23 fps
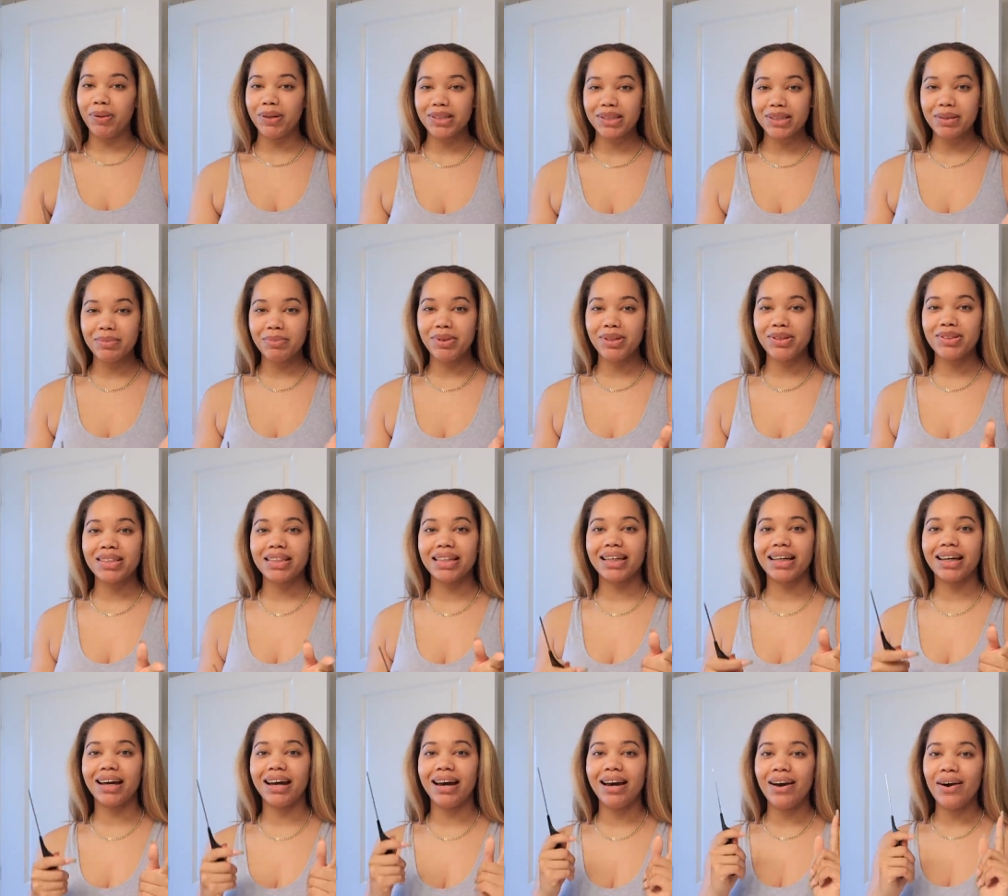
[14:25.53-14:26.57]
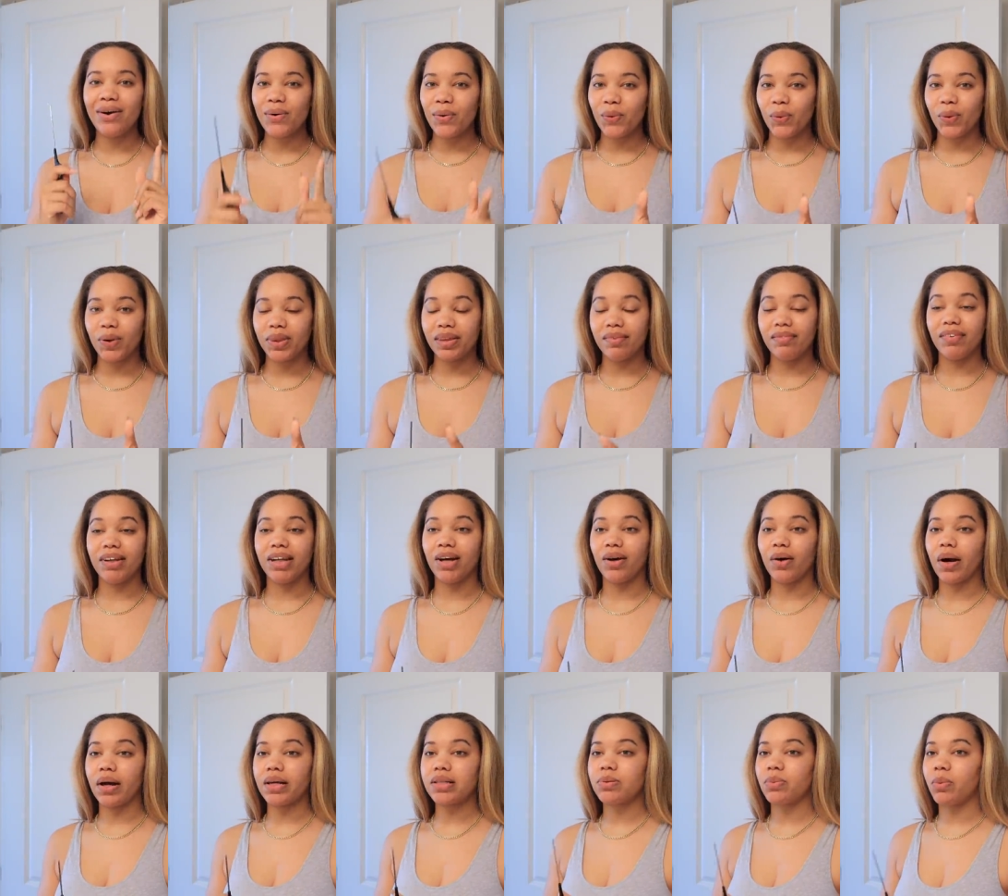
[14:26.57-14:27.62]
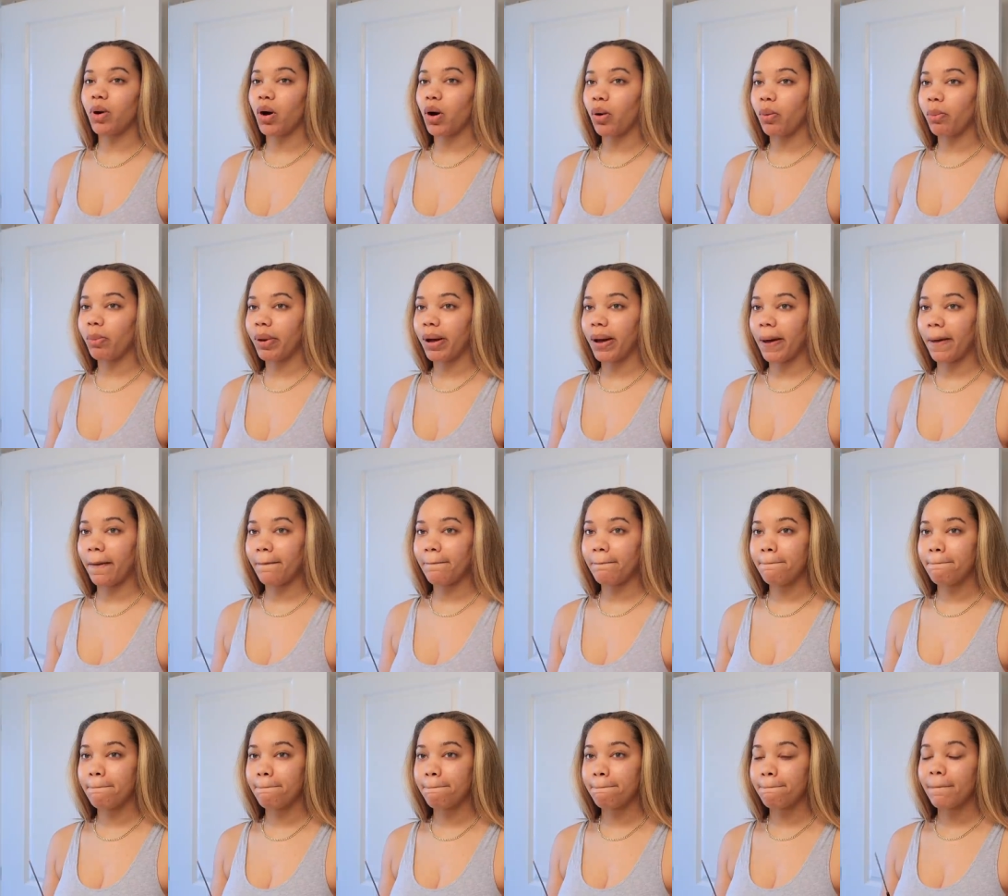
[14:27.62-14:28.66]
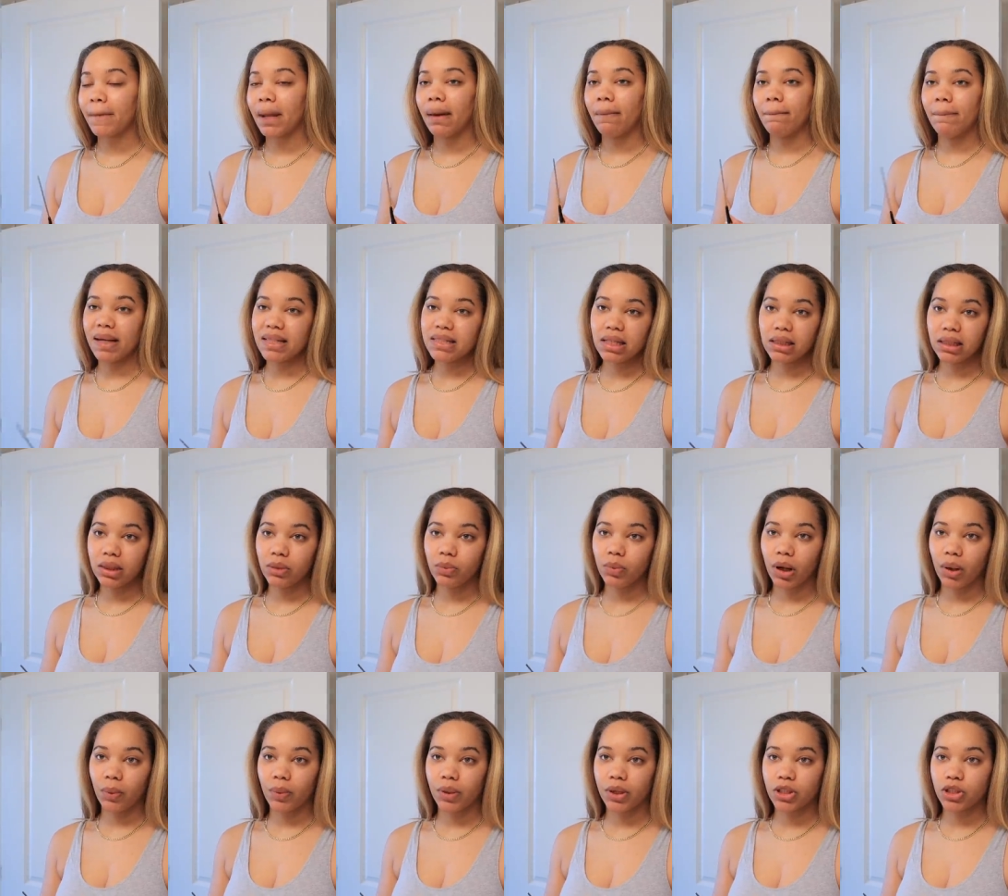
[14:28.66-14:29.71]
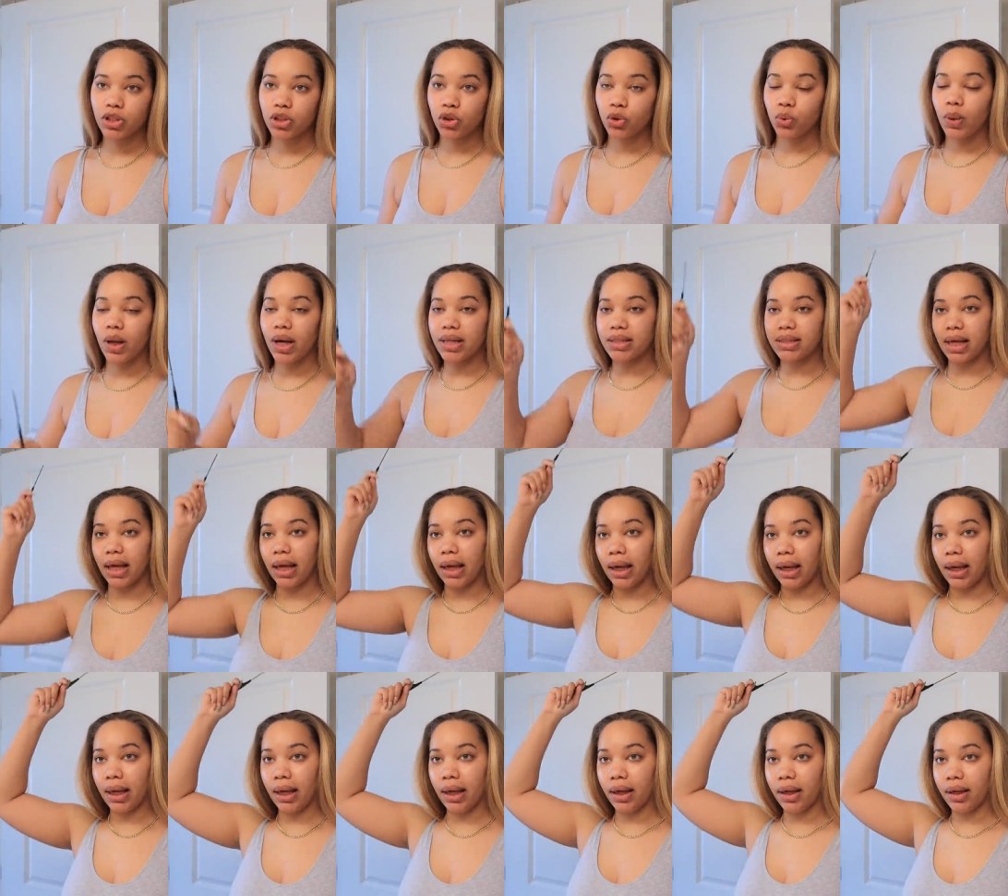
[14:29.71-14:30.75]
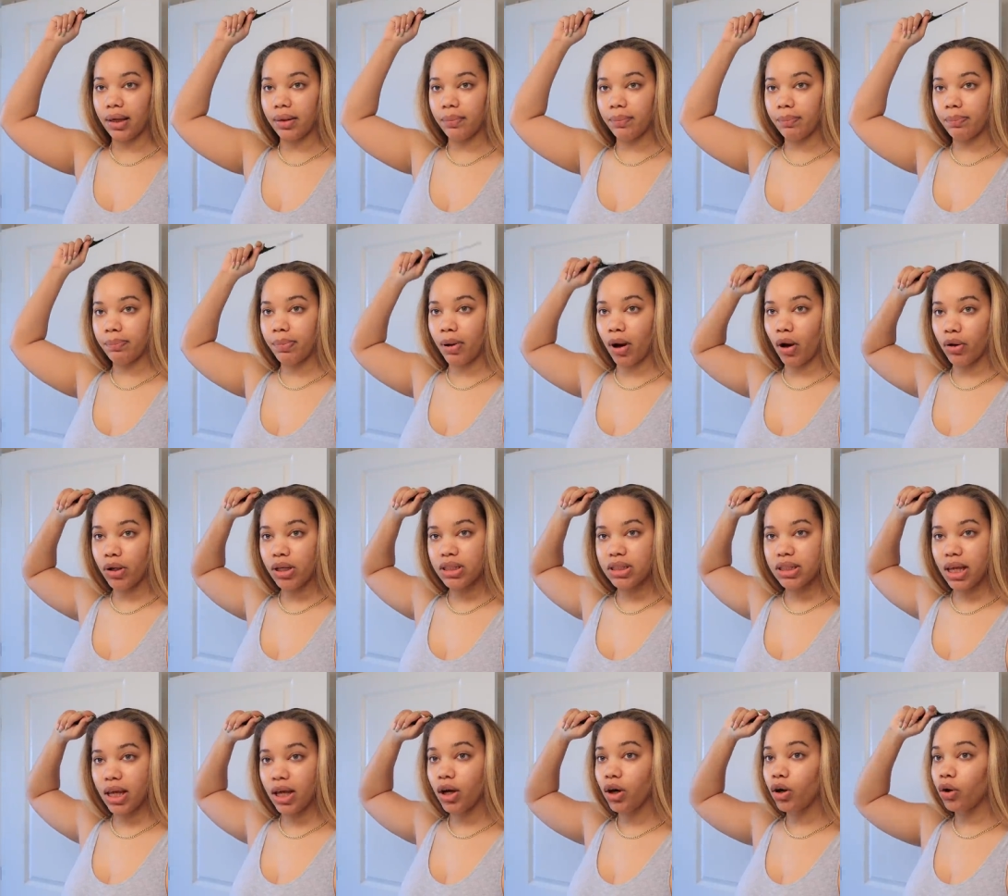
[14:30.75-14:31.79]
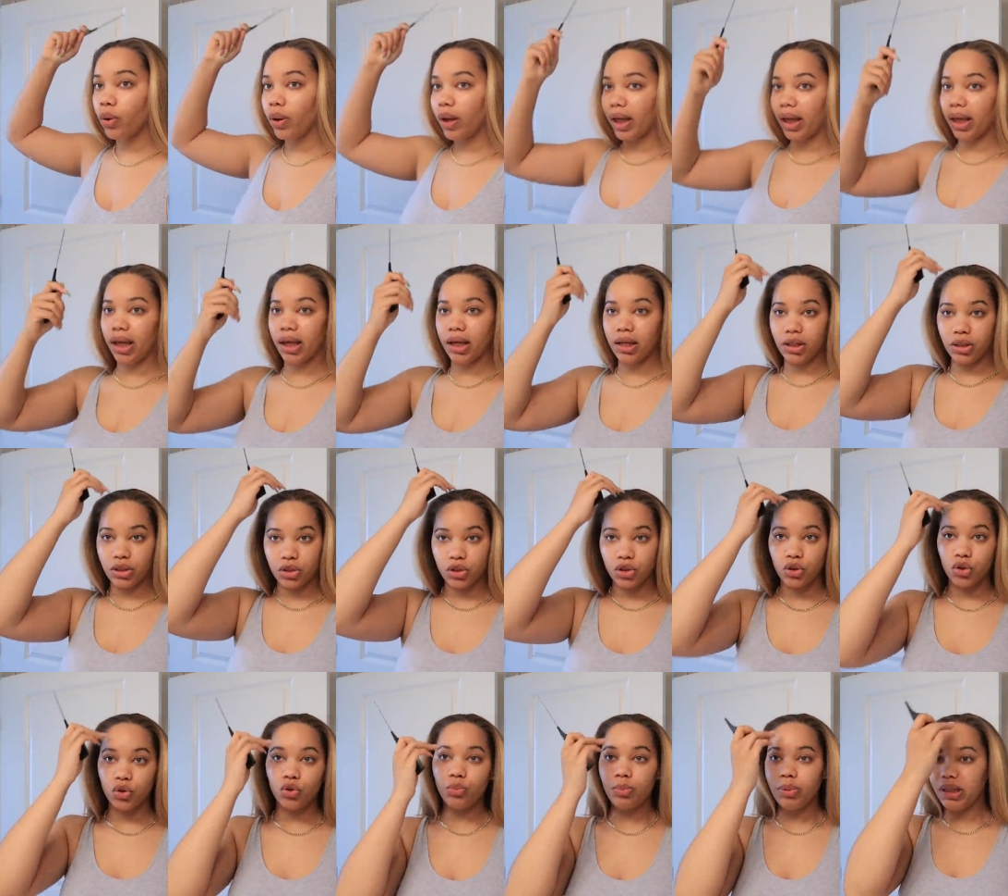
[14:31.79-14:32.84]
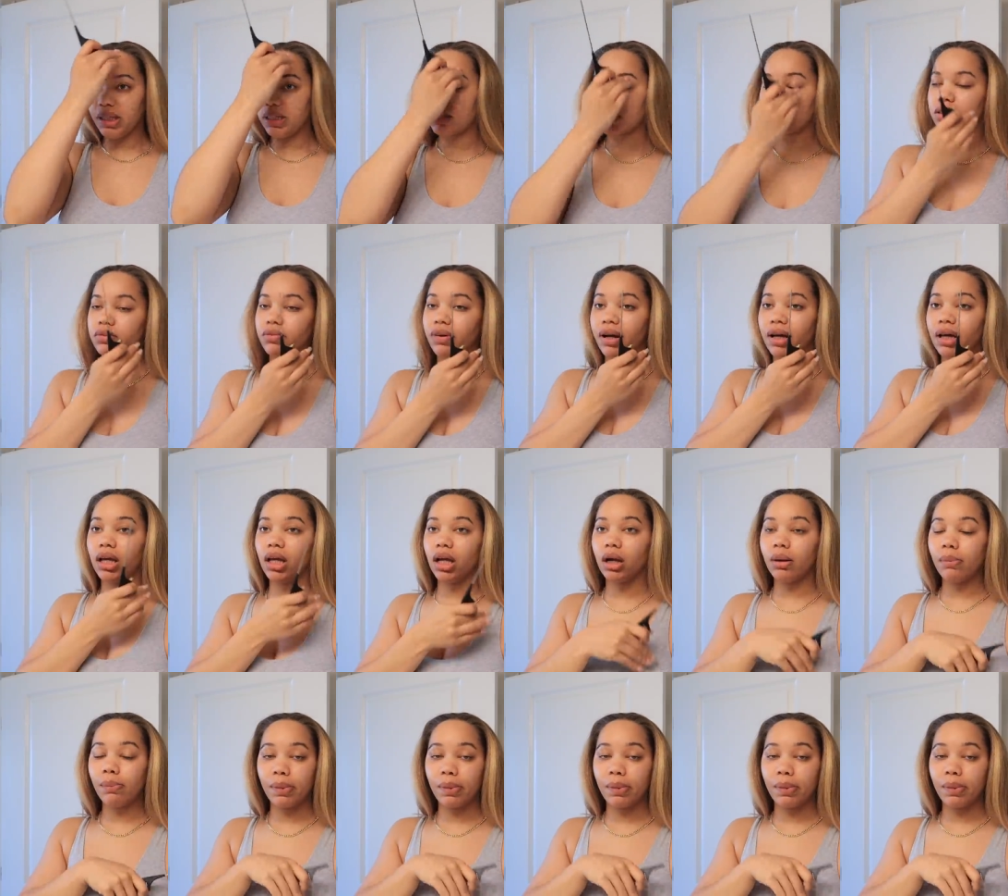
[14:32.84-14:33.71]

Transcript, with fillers: put some music on the video as well, but basically what I wanna do is a ponytail and two pieces right here.